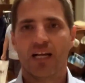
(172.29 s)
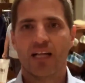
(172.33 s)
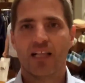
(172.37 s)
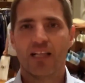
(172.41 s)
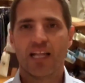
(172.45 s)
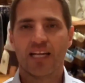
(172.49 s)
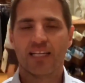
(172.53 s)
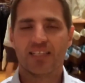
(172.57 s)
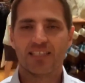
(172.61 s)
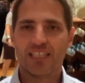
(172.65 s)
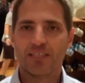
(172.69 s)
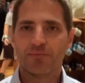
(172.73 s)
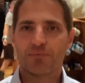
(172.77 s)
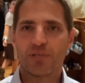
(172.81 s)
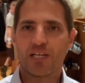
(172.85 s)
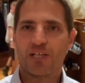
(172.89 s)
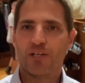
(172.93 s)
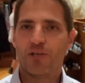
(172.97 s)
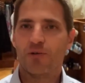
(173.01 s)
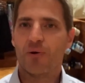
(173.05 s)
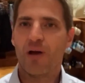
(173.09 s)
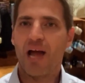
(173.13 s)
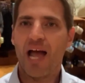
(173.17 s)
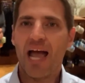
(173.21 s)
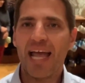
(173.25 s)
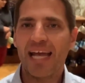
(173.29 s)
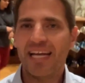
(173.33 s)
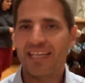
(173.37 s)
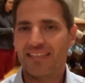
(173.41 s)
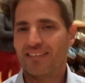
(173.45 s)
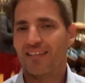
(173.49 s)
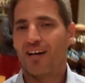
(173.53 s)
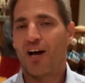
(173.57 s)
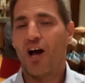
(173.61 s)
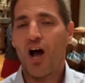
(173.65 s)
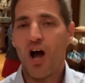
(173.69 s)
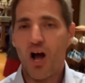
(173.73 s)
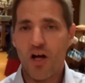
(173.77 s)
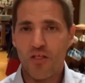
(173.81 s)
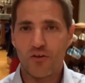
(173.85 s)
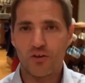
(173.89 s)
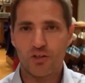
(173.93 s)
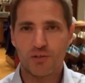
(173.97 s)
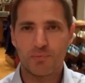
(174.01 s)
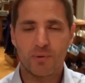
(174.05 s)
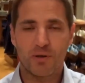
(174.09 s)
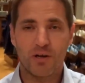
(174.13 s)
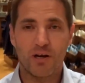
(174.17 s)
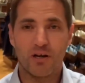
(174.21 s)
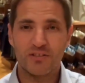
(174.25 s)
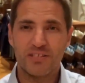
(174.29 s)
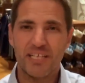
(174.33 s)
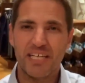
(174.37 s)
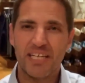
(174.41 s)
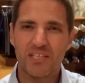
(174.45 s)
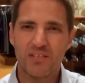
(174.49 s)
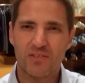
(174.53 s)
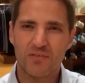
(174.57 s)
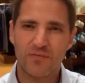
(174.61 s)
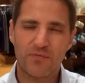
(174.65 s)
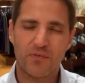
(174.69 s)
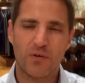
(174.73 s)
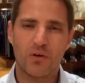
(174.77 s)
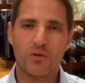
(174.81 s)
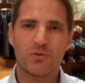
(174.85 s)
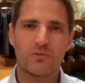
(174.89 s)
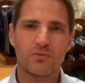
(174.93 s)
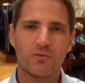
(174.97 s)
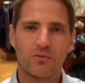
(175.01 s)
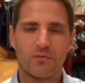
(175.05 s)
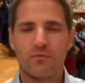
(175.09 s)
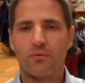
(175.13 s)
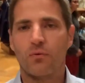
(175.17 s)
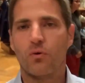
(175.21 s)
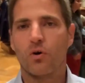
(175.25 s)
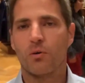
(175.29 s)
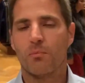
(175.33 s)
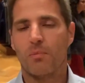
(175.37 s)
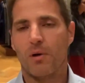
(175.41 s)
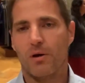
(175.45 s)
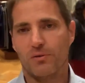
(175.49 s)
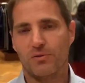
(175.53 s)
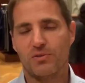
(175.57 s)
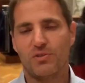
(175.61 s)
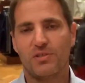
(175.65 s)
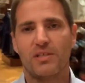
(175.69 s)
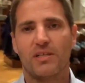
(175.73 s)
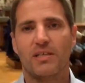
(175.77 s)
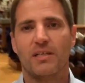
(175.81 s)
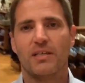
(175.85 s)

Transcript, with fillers: that it seems like you hate others because he is first and foremost.